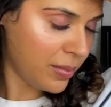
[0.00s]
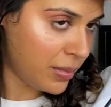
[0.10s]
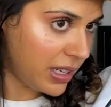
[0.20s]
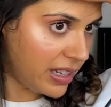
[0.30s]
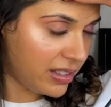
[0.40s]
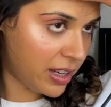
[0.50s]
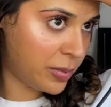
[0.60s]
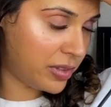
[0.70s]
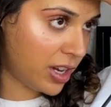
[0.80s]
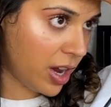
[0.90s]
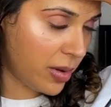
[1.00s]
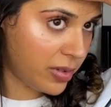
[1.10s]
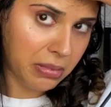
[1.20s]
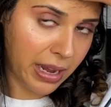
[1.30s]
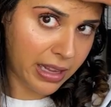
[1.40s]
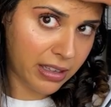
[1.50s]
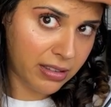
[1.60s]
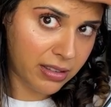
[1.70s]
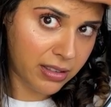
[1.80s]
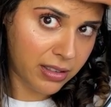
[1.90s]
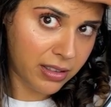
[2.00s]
Please observe like this.